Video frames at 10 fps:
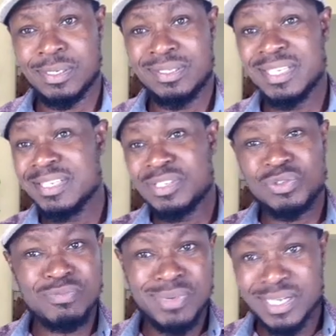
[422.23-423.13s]
There is
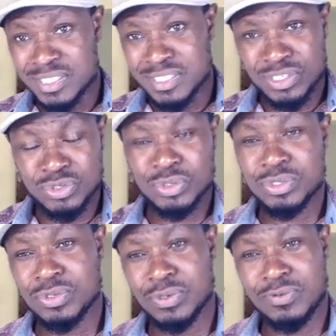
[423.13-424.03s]
too much
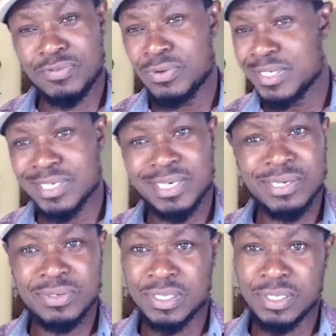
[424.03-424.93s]
testosterone floating
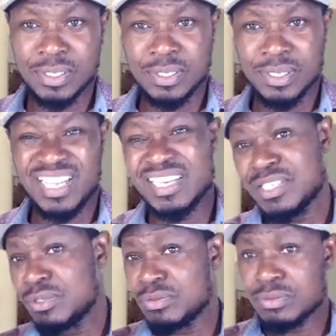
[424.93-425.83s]
around here, and
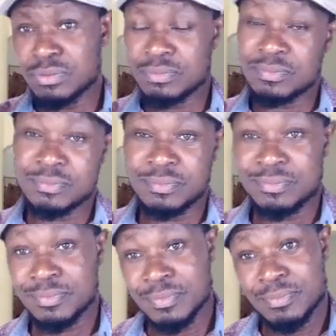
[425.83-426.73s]
you,
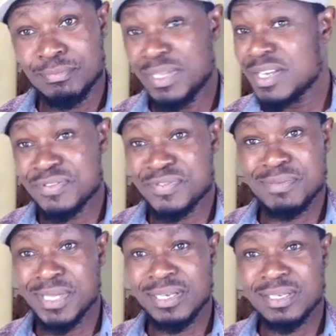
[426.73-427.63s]
being a
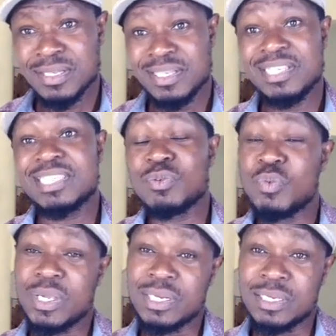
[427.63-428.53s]
female, it
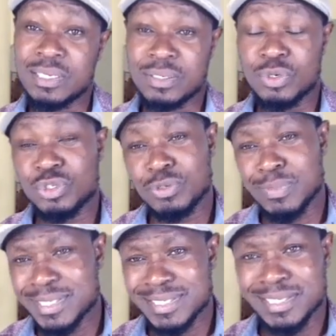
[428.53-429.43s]
will
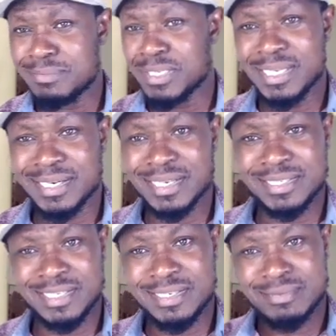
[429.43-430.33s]
automatically be
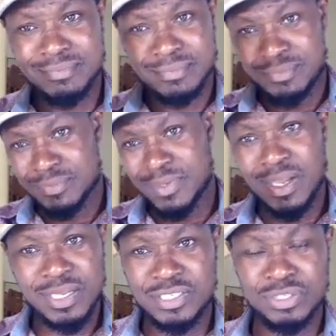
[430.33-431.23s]
directed
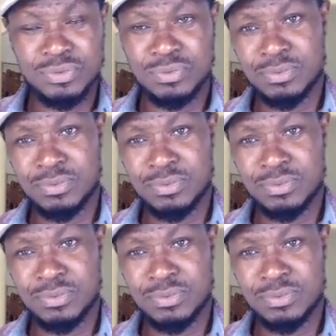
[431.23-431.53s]
at you.